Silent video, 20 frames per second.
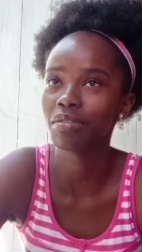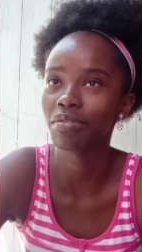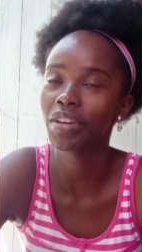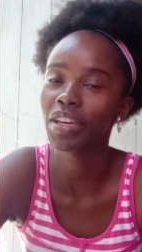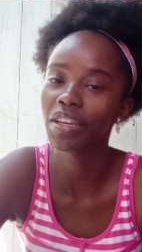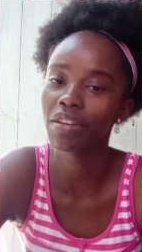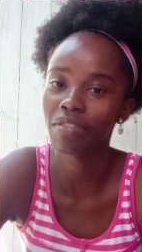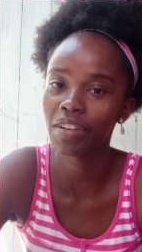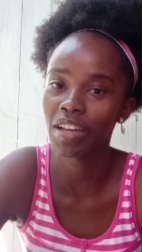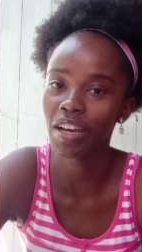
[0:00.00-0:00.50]

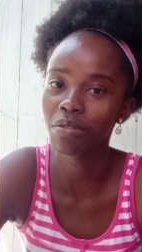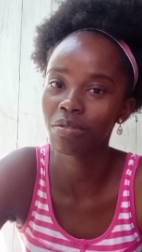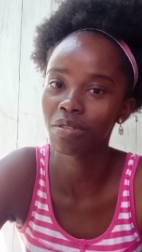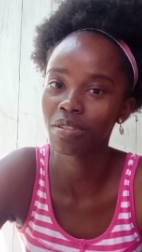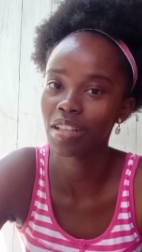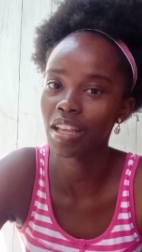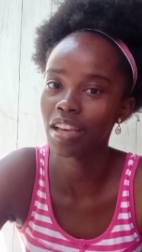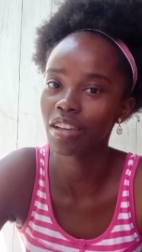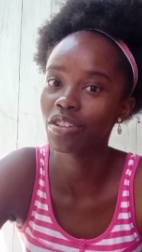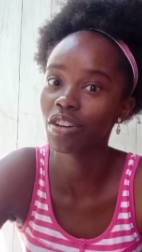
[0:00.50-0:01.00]
fake
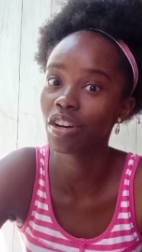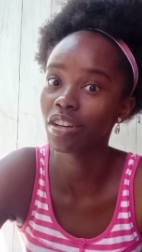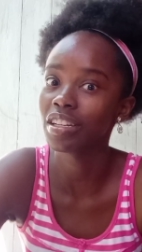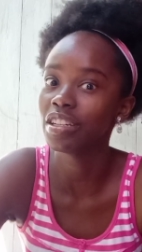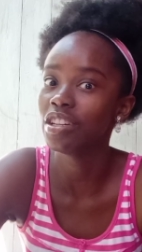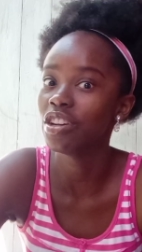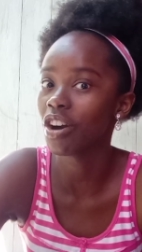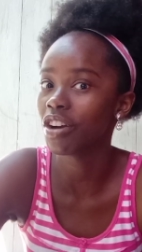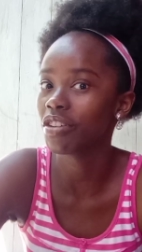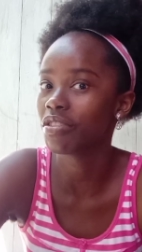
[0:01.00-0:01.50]
flowers, like not
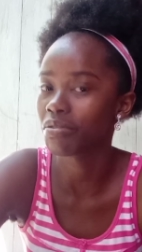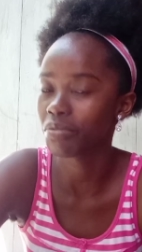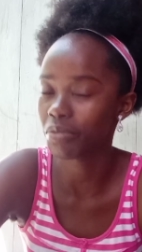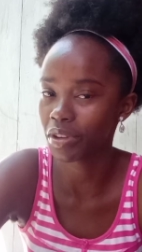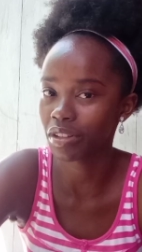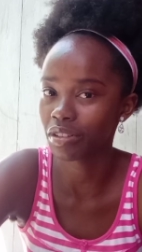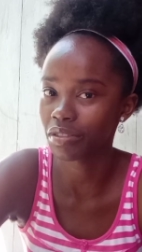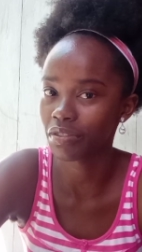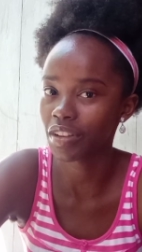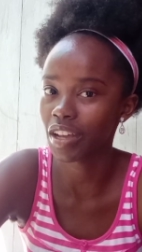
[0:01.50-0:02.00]

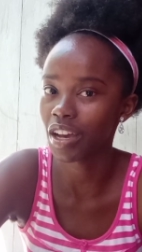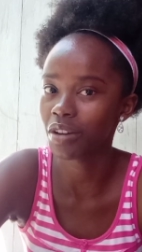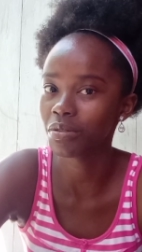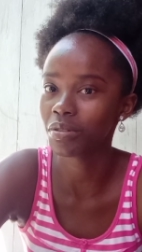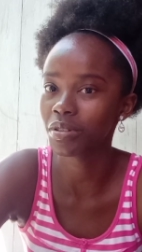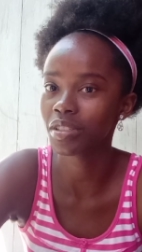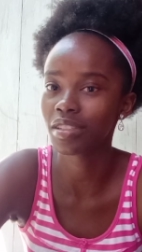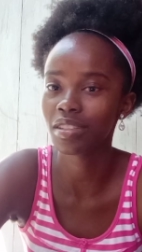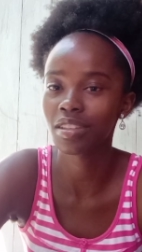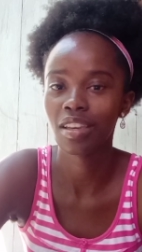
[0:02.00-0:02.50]
non-real
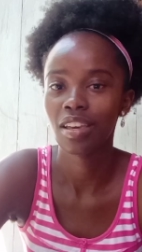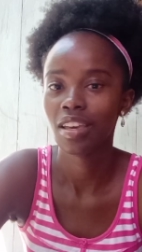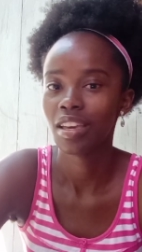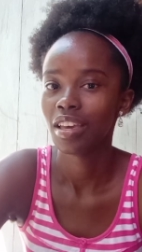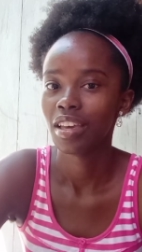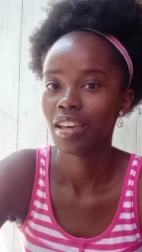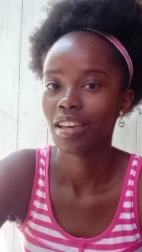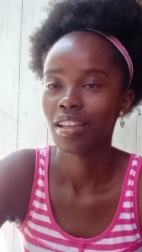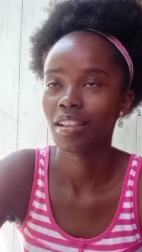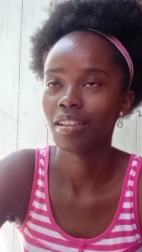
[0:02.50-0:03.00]
flowers,
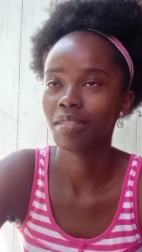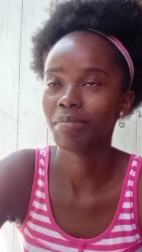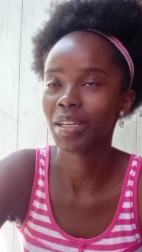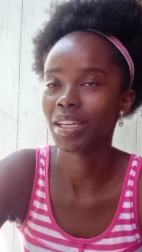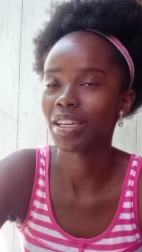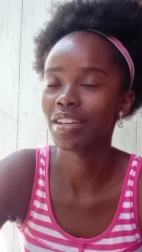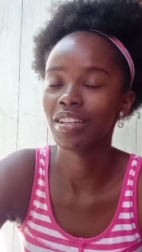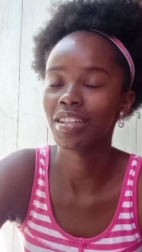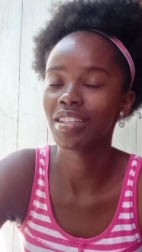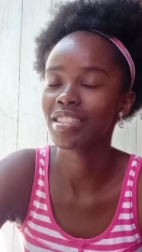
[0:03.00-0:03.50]

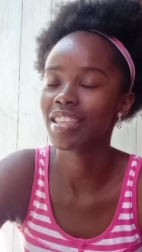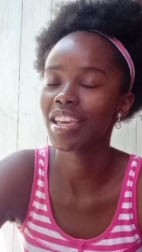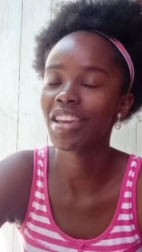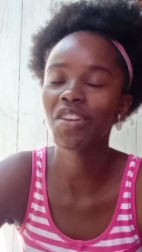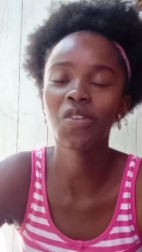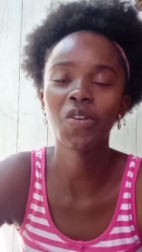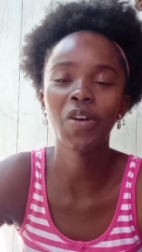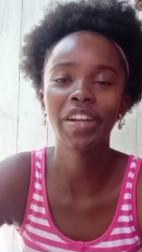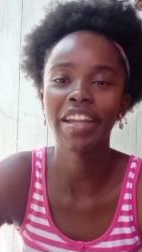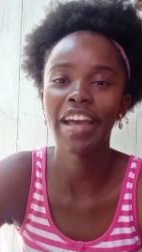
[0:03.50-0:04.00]
because they
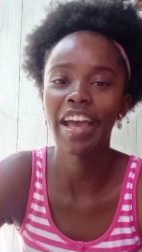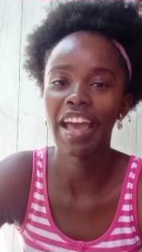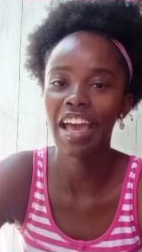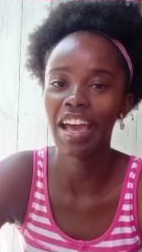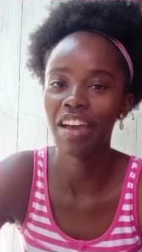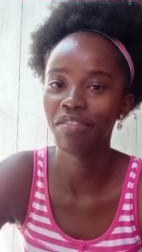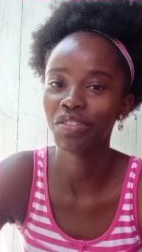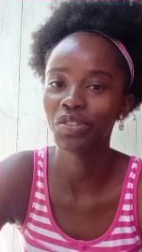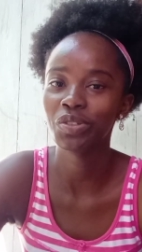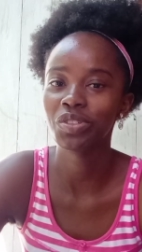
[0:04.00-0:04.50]
don't want to
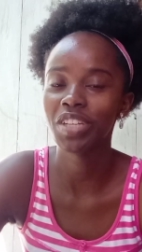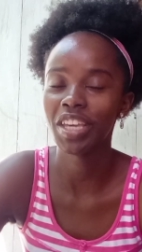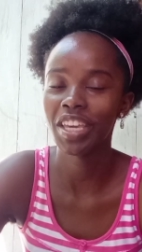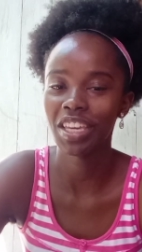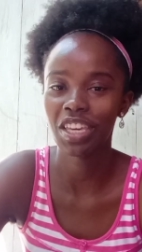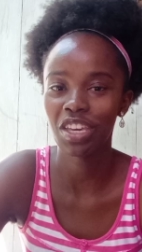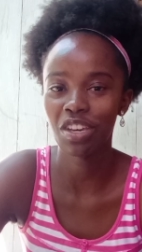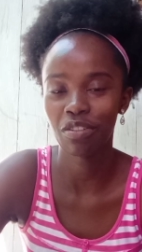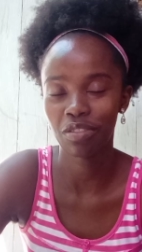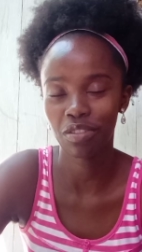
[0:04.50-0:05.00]
have to
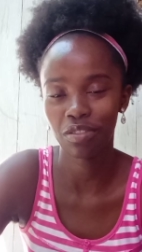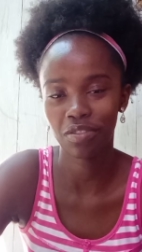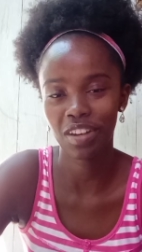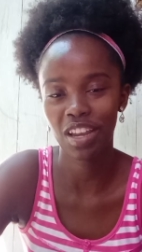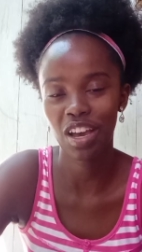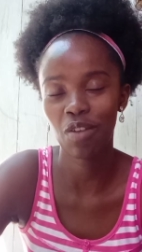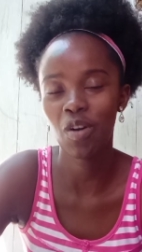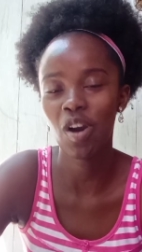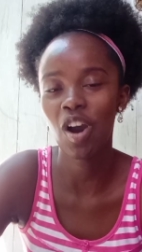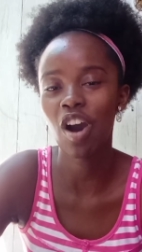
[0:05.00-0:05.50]
take care of the
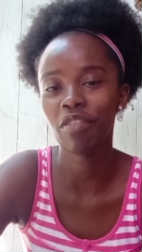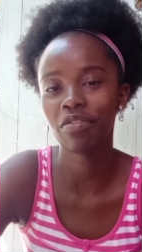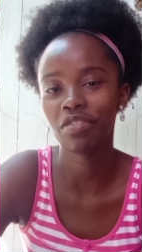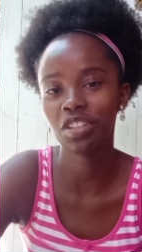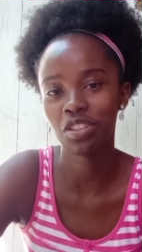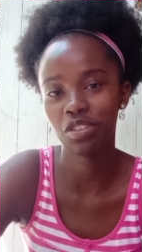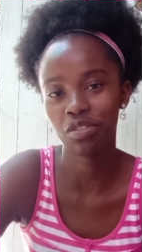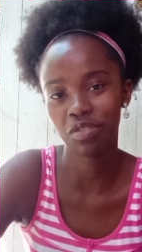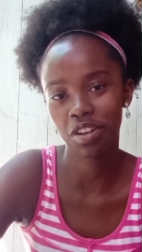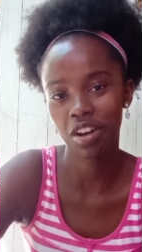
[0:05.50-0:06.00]
flower
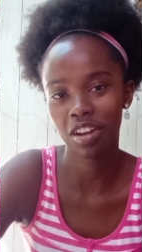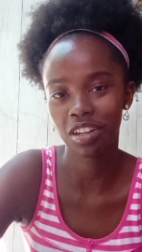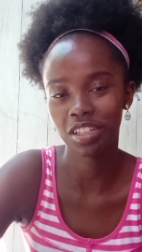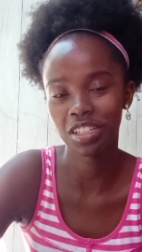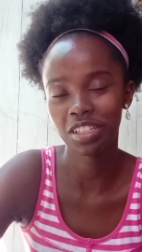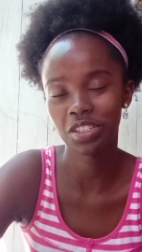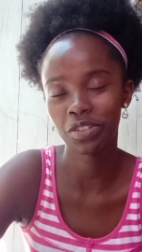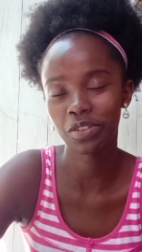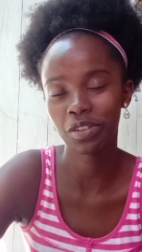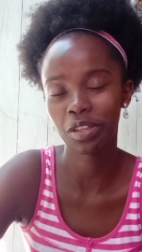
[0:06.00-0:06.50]
after you've got it
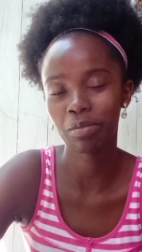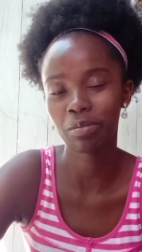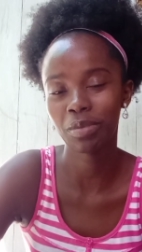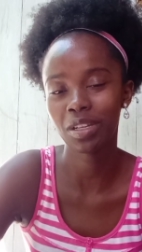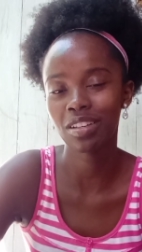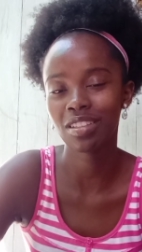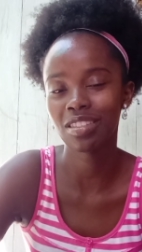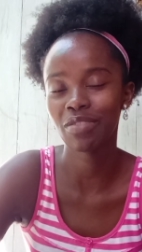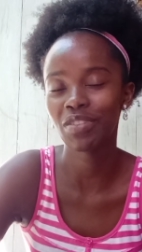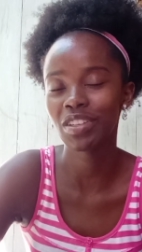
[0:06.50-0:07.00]
into them,
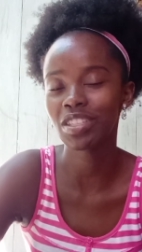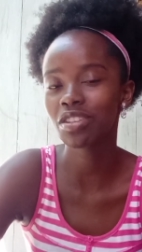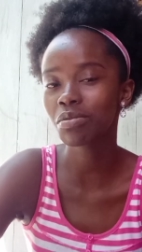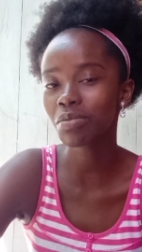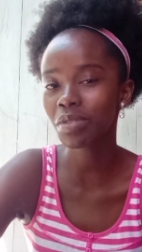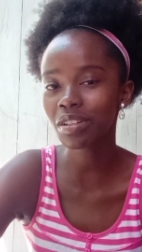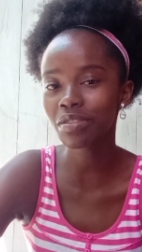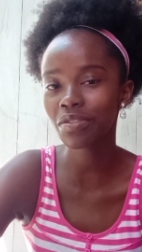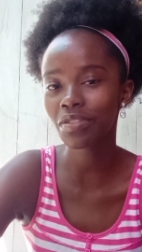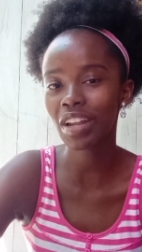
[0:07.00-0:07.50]
because if it's a
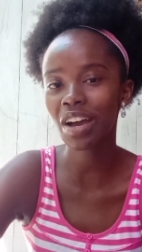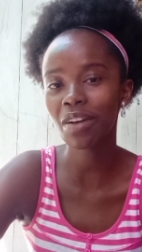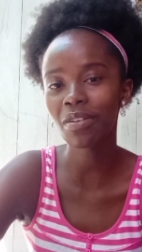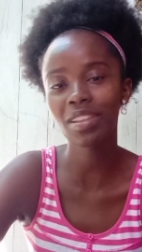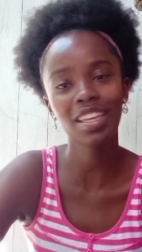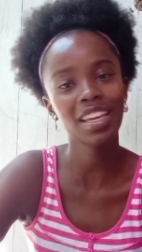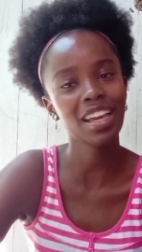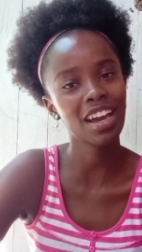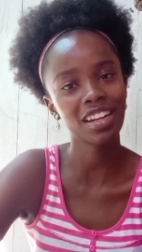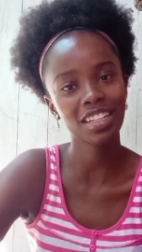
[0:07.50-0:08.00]
real flower,
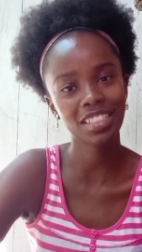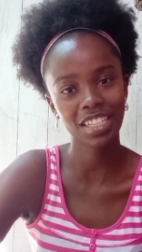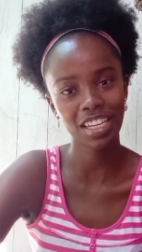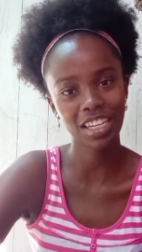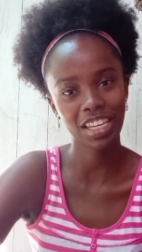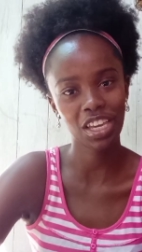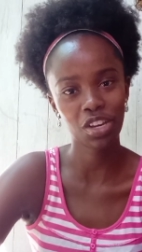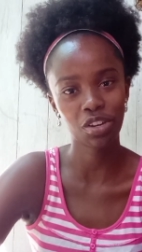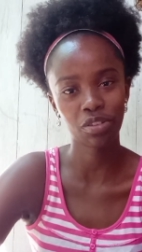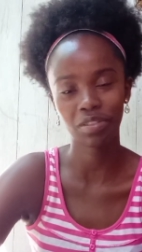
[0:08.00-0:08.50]
they got to take
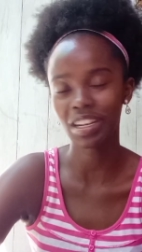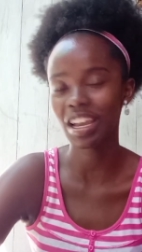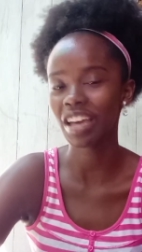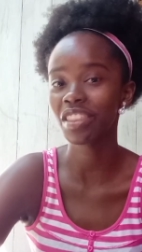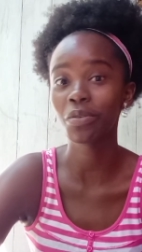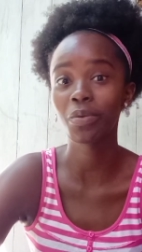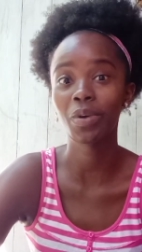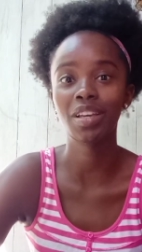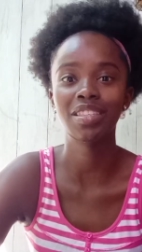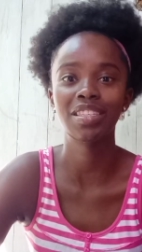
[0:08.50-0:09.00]
care of it,
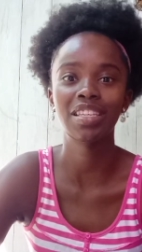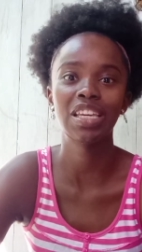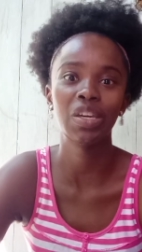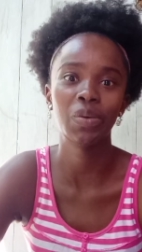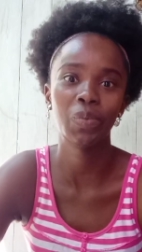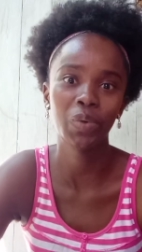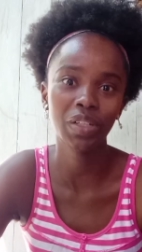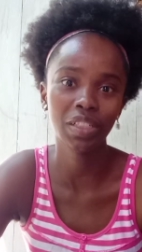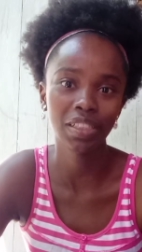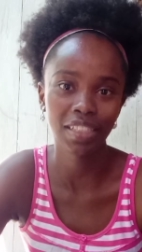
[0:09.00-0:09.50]
otherwise it
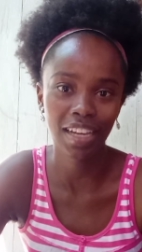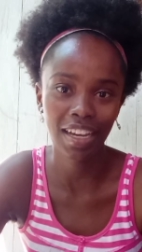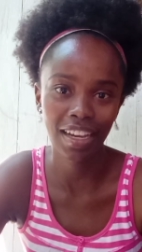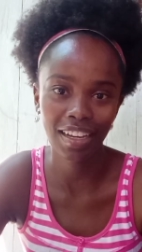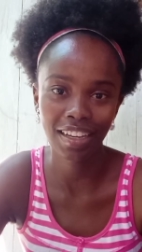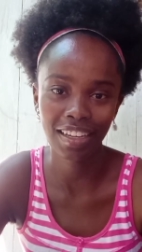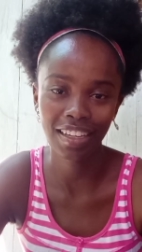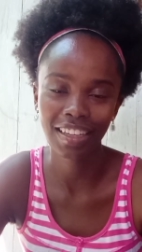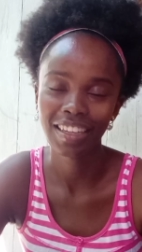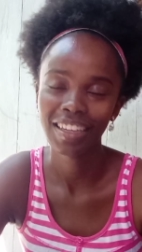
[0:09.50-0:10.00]
will
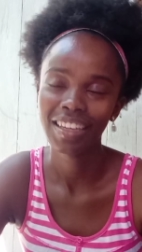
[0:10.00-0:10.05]
die.